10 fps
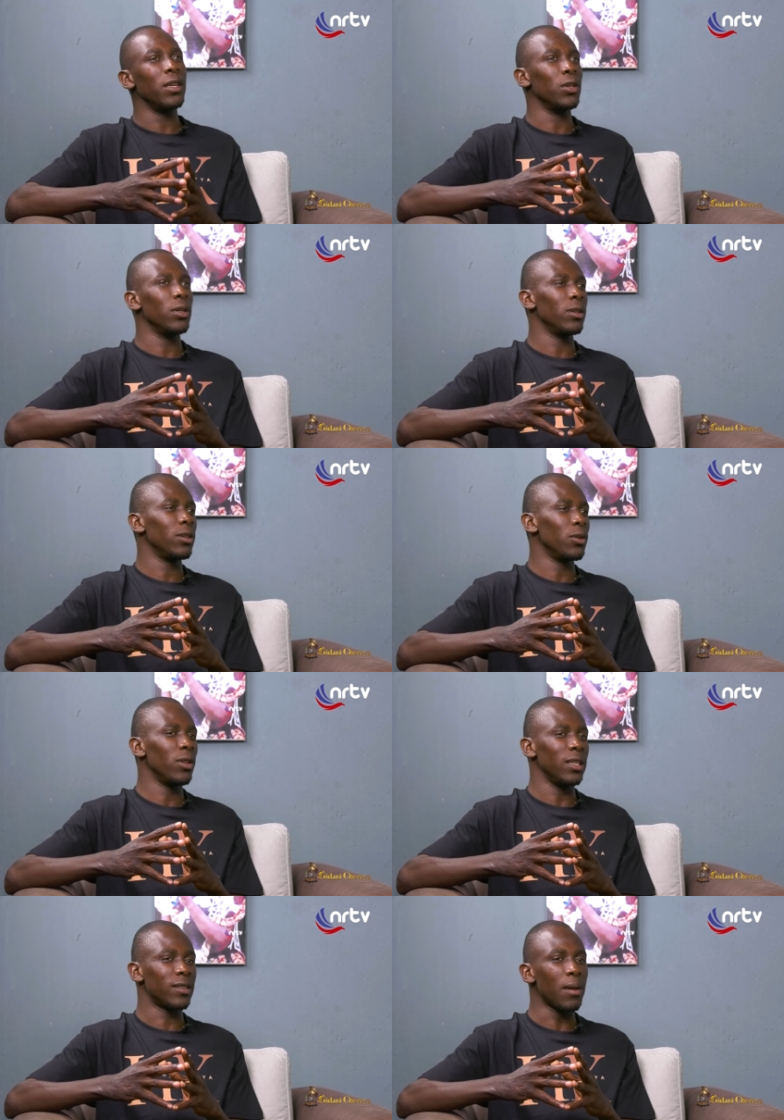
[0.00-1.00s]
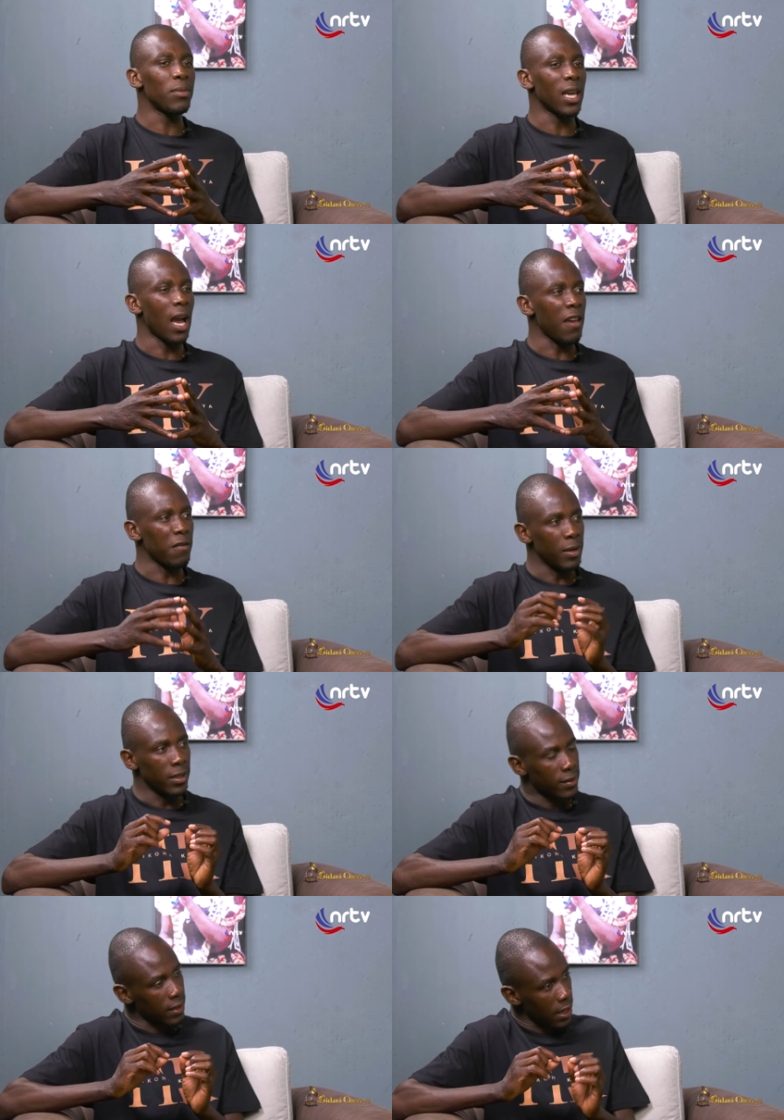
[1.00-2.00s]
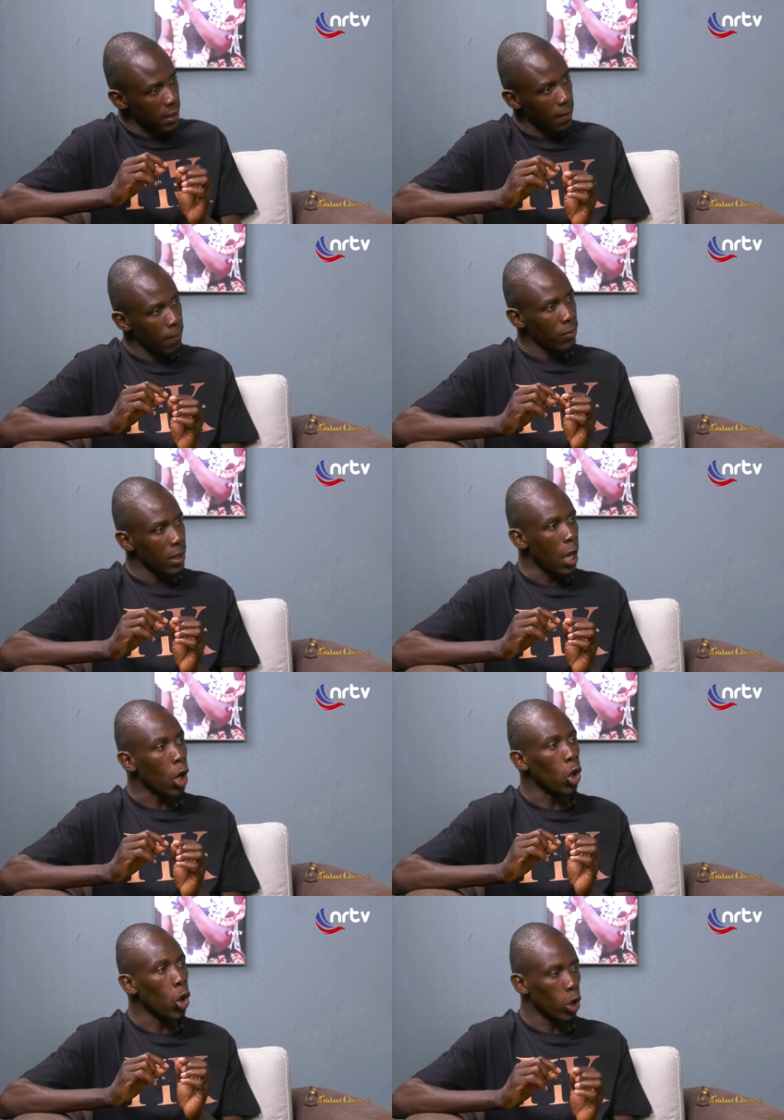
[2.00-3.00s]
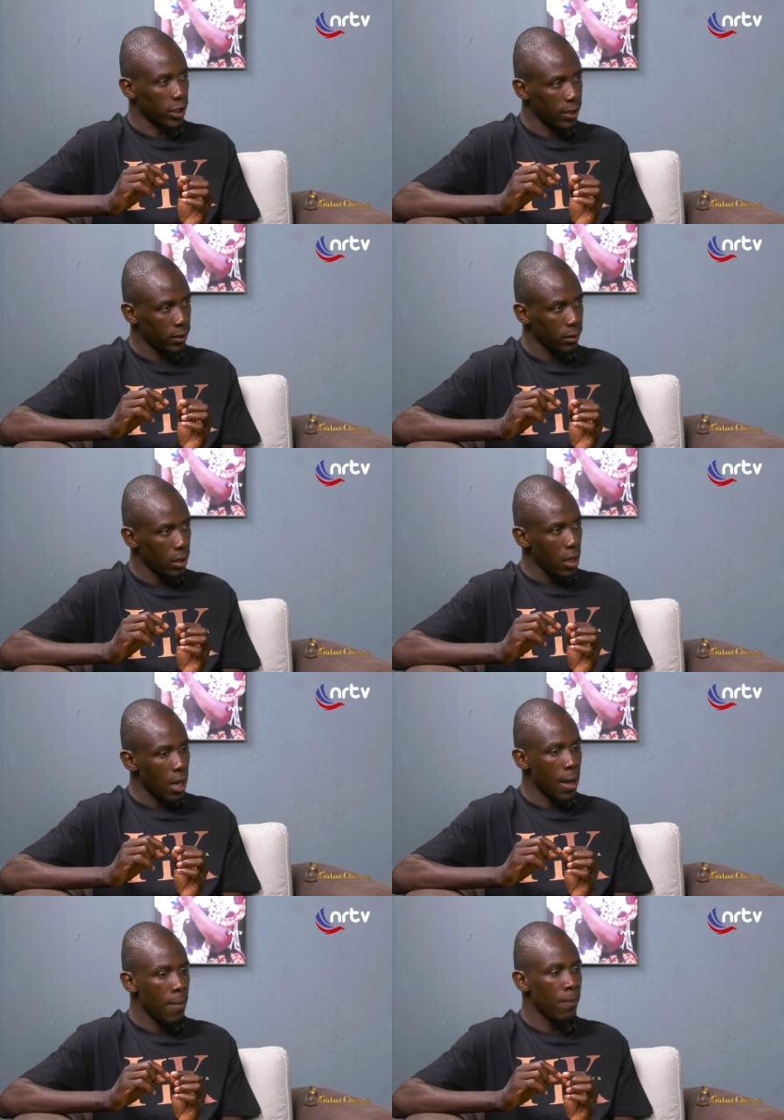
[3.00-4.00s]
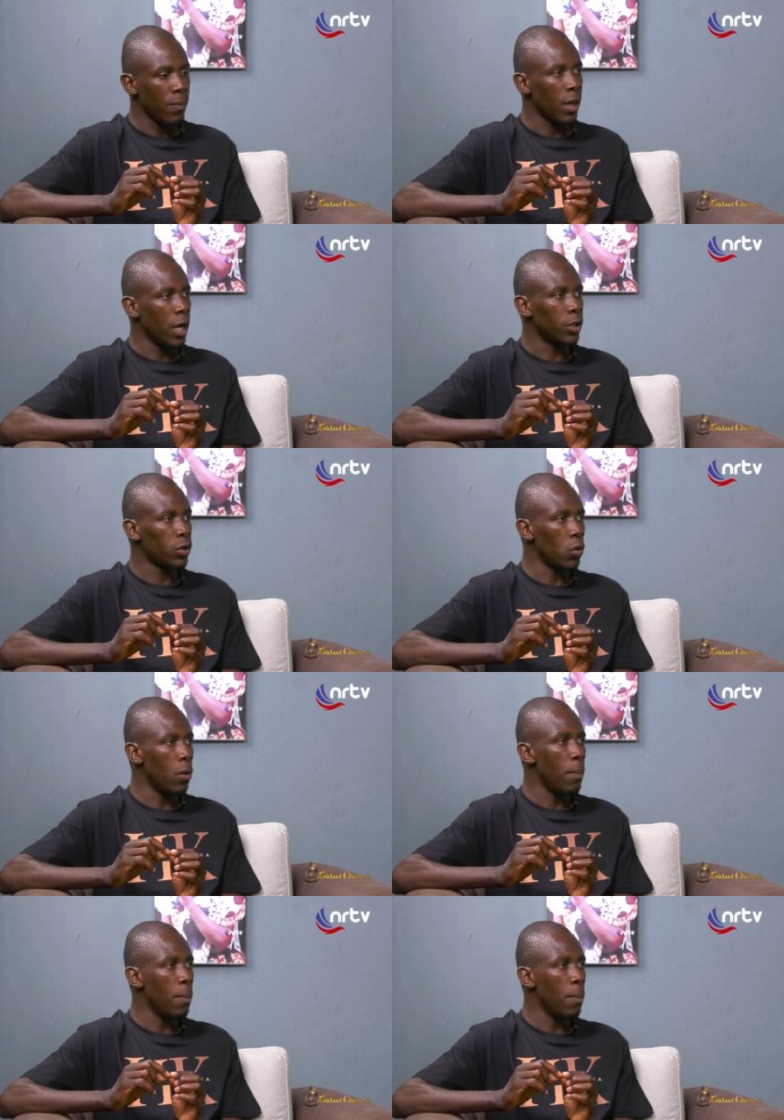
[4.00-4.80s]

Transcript: you, you, know, there's something I've been saying a lot um, uh, to